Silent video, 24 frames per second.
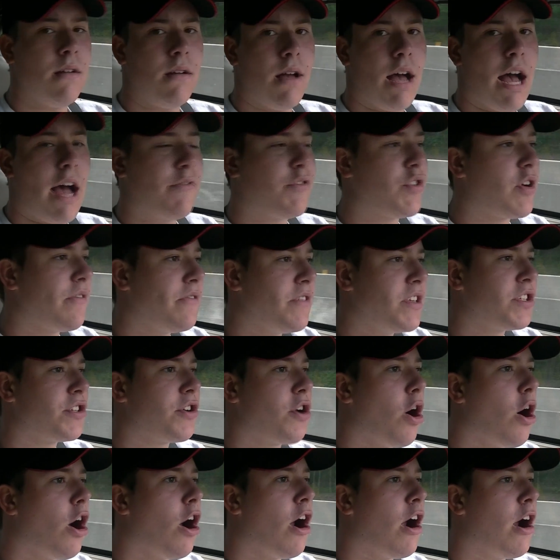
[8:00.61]
I've driven this
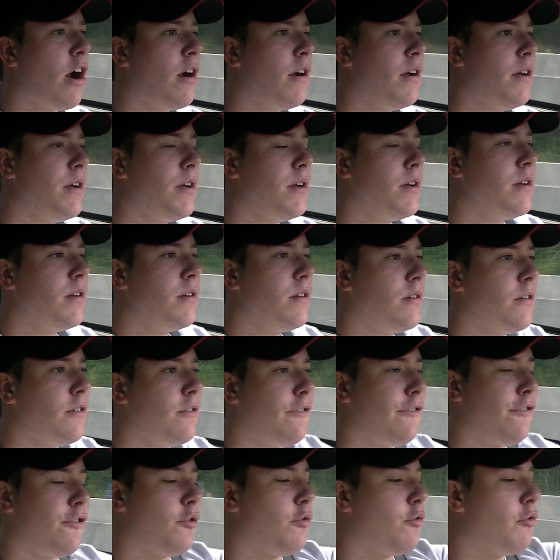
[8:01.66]
car
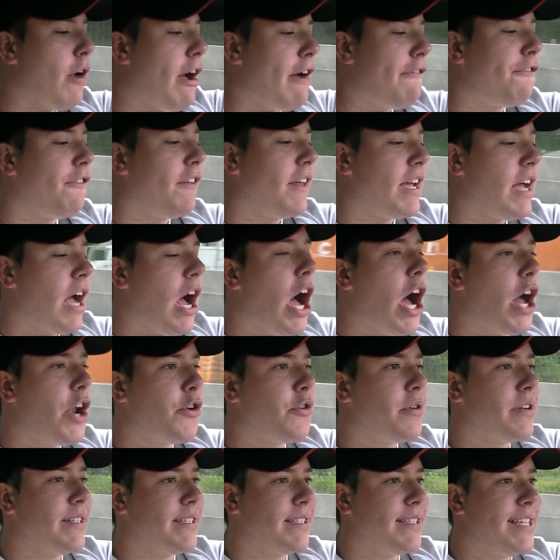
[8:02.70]
for roughly
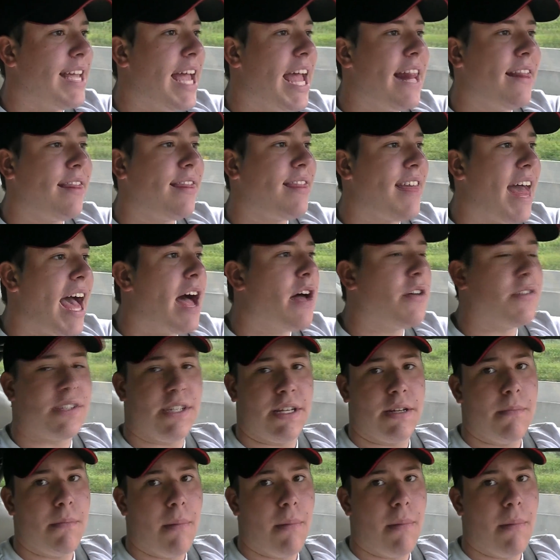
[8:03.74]
110,000